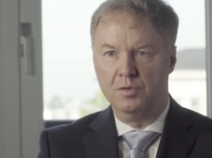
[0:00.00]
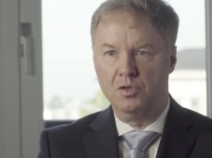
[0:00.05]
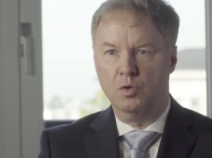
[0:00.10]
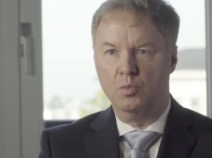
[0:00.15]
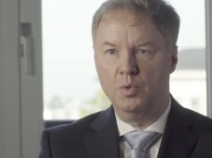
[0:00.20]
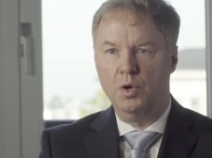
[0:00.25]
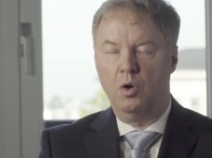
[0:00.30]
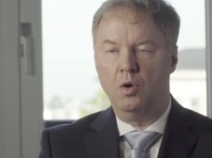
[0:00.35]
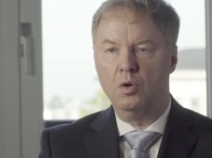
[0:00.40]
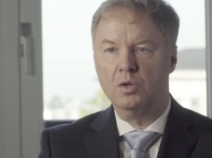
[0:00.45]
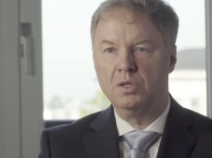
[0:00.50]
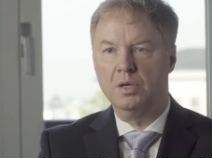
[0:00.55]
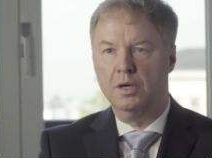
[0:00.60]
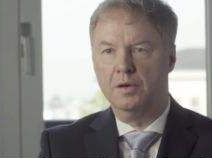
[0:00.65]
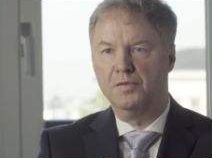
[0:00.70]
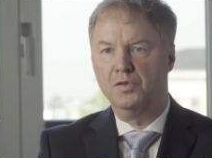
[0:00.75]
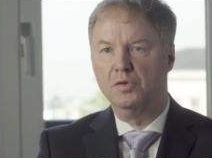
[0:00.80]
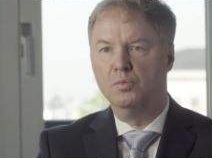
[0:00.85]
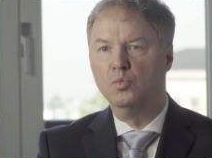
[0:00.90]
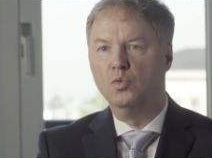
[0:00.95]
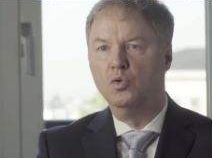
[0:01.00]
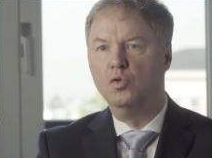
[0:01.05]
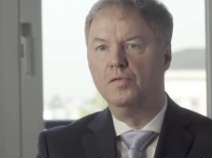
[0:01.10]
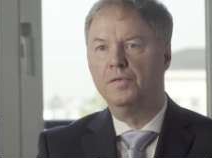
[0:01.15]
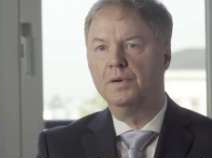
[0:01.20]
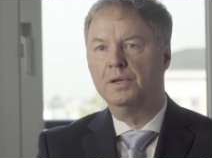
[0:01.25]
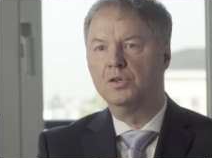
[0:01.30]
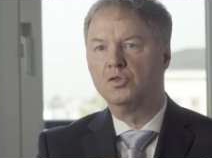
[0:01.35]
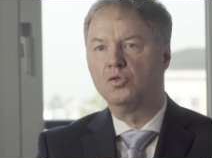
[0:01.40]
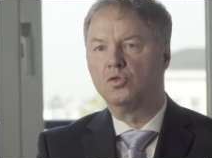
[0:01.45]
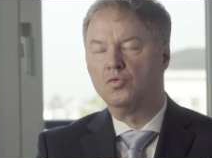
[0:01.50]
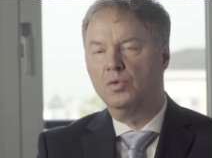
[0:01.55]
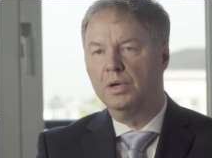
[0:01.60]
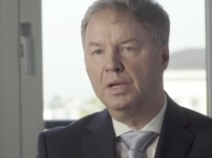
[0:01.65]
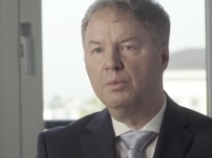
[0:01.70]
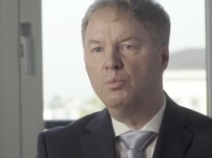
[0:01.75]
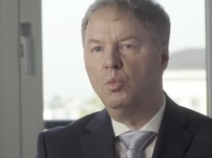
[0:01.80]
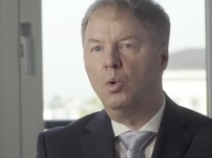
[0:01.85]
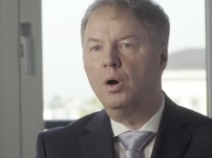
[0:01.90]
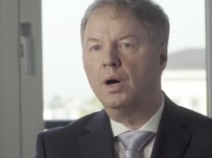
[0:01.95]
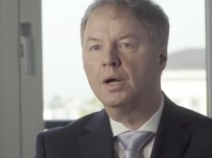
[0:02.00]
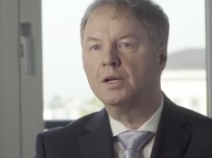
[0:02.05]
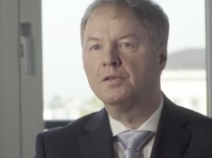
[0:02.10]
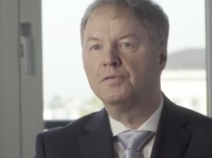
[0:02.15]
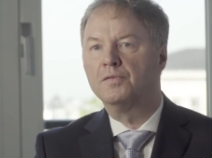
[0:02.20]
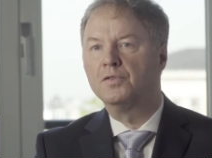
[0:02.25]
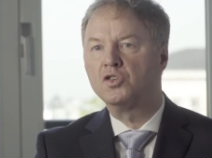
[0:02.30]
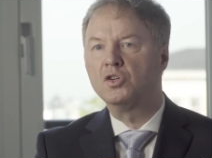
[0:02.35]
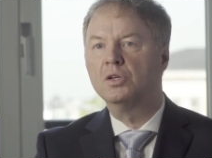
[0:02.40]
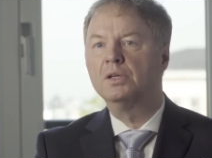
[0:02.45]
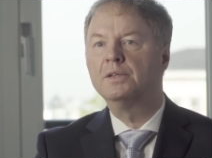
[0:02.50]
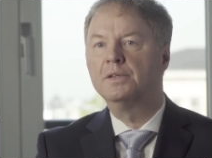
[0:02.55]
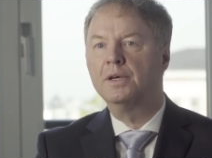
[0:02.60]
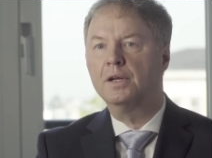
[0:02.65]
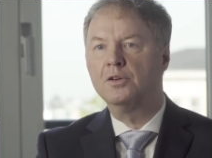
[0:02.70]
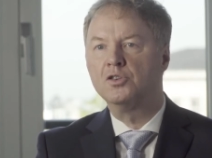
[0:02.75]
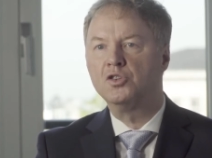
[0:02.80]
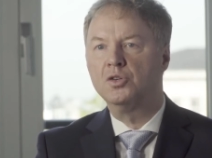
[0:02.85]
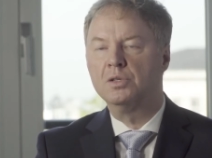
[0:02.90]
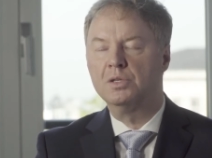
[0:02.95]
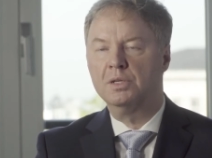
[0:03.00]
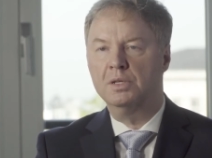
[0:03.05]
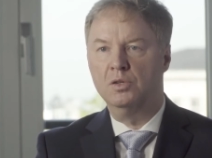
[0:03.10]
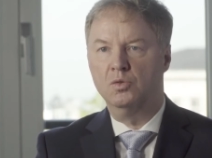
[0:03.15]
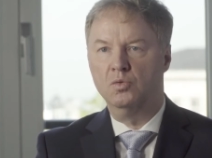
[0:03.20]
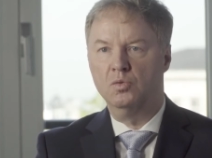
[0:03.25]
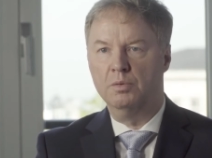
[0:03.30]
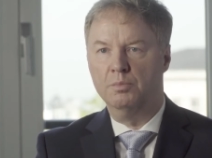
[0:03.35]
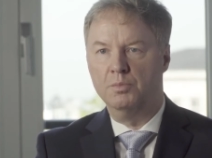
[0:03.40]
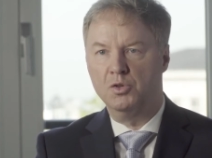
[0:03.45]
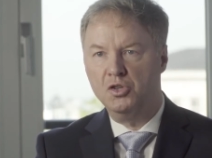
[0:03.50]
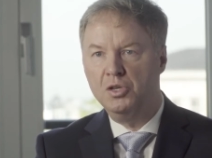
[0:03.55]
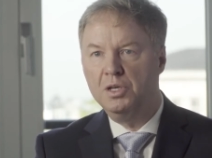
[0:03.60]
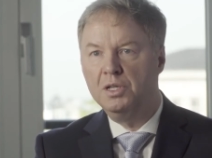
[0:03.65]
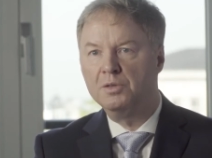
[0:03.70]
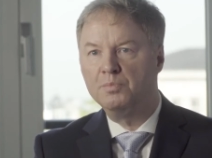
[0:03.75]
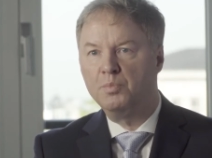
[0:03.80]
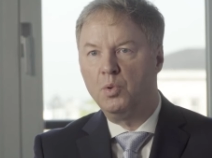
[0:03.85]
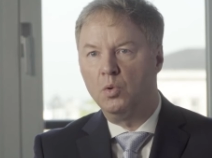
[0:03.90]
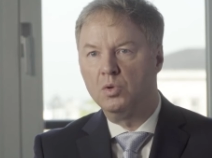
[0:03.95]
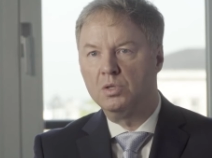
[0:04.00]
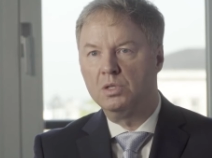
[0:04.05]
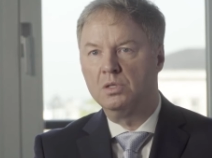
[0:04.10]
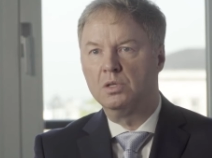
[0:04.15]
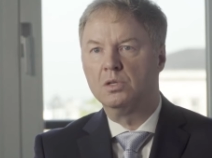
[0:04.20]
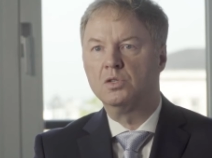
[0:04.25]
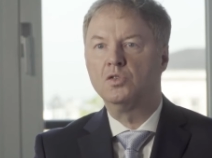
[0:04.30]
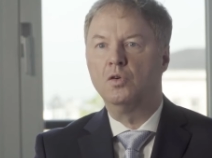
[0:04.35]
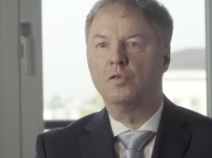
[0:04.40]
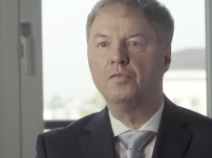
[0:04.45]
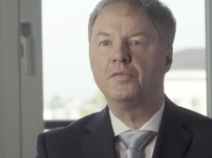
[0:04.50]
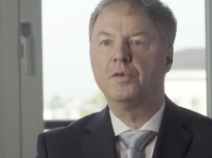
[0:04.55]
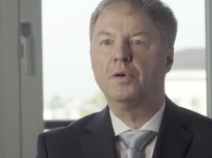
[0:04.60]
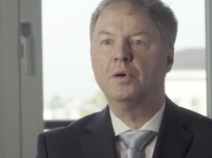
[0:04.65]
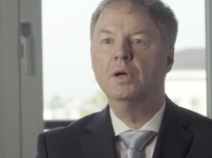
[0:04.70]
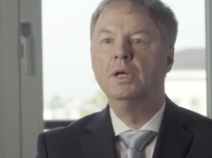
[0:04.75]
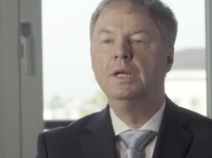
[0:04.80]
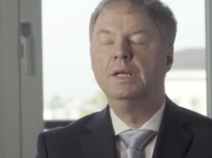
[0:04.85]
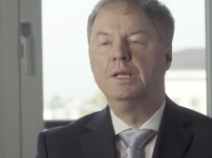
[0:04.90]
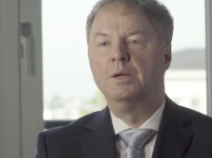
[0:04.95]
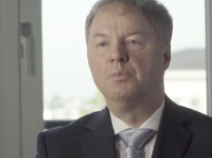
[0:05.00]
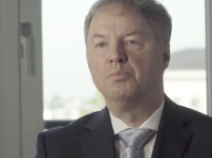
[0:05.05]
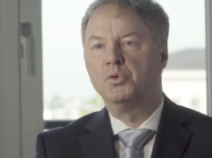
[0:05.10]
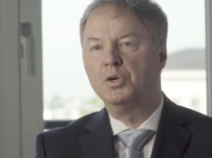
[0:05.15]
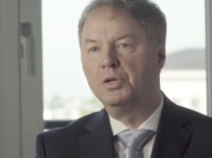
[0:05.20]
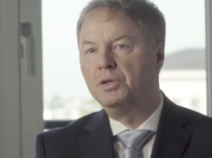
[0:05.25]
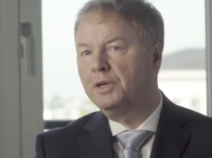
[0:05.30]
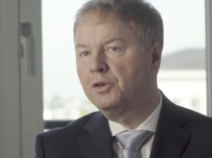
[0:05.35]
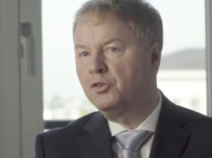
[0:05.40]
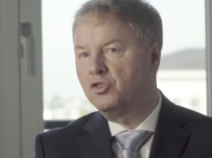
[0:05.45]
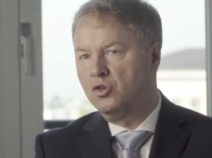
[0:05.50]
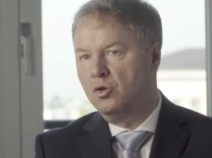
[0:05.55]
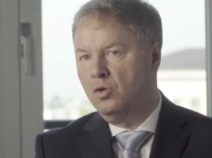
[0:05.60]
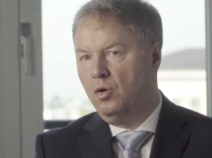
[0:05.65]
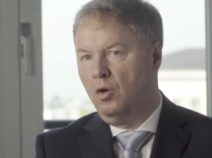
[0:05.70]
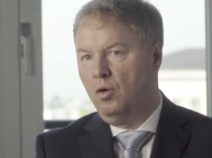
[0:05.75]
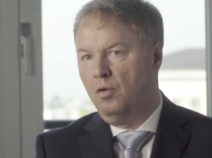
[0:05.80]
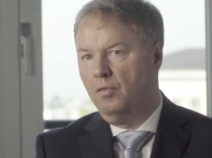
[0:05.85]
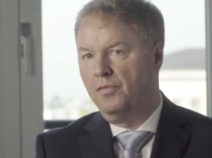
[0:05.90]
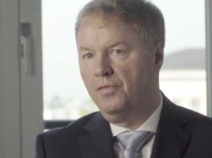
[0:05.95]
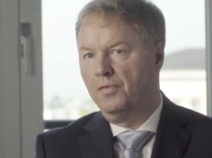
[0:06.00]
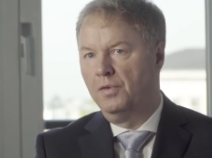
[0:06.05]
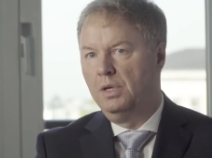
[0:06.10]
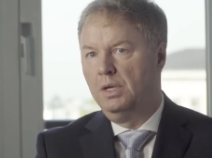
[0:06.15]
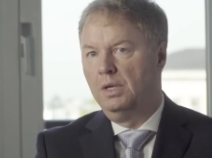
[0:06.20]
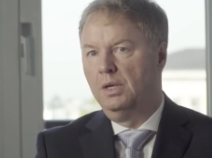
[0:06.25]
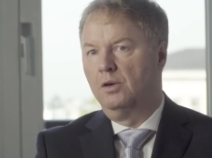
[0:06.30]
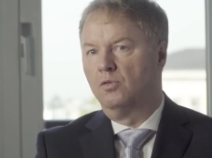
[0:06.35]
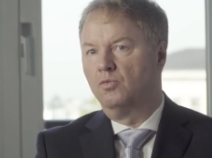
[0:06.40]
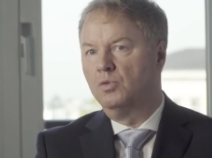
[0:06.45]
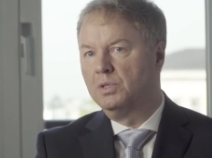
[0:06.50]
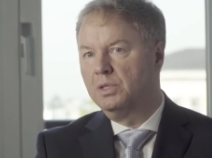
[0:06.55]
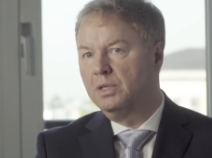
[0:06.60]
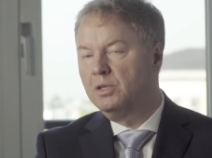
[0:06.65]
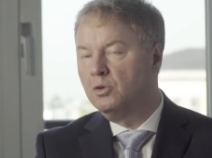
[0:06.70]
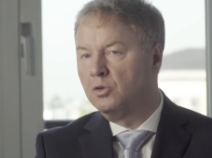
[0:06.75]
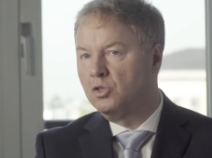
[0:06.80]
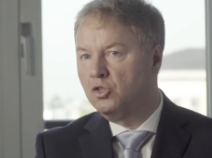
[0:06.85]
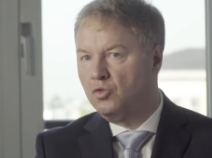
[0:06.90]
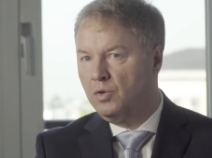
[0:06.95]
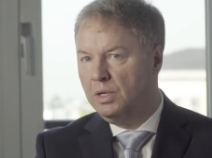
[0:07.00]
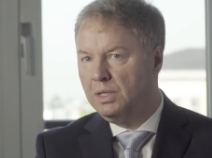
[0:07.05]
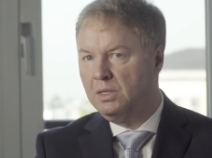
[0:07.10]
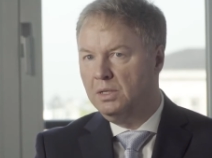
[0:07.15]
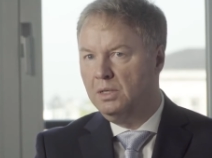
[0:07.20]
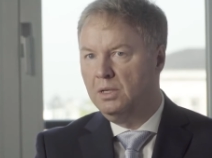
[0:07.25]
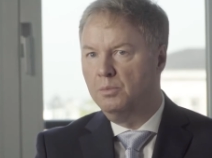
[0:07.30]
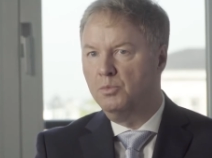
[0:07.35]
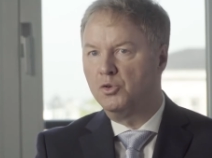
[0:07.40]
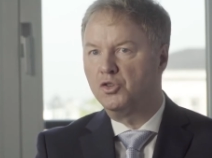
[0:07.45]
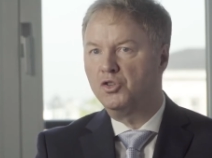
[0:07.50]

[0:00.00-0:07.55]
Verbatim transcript: so we also have to move into creating more artificial intelligence into the machines, processes, software, prediction of residual stress in the